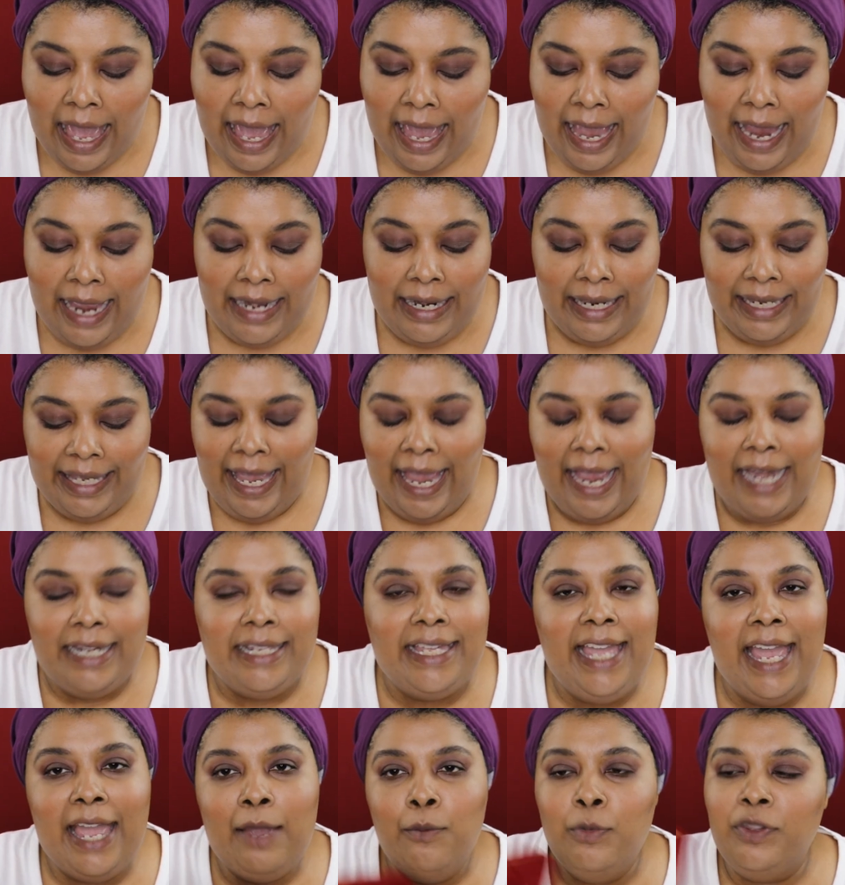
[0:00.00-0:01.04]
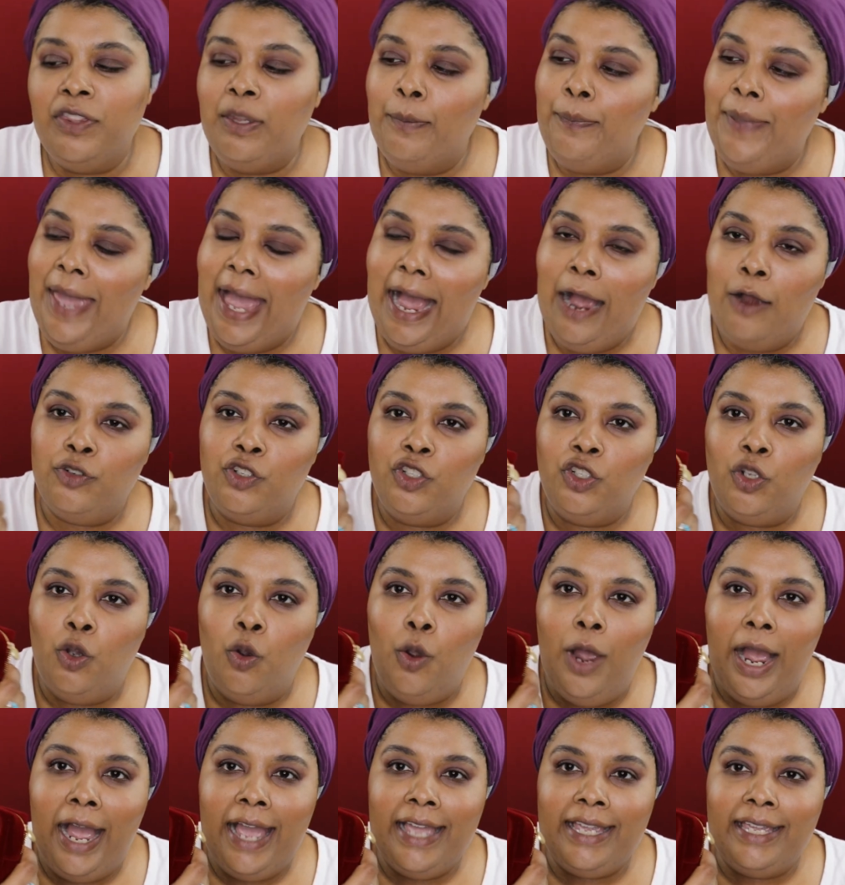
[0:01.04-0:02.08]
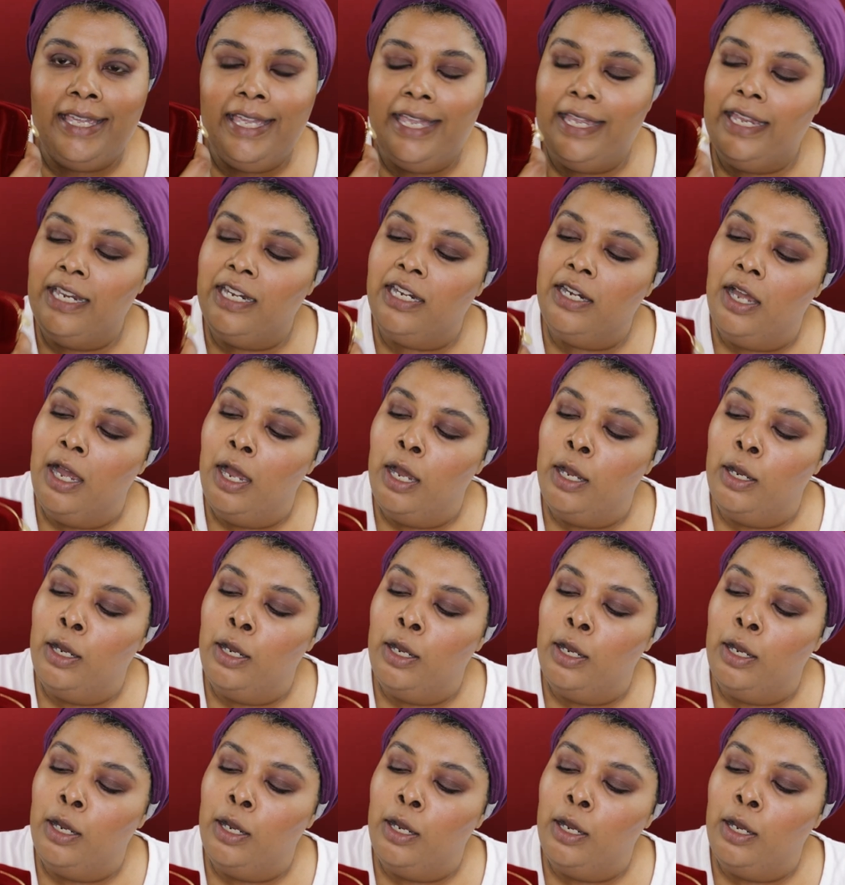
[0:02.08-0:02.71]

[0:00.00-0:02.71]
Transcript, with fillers: And again, came with the pouch so I can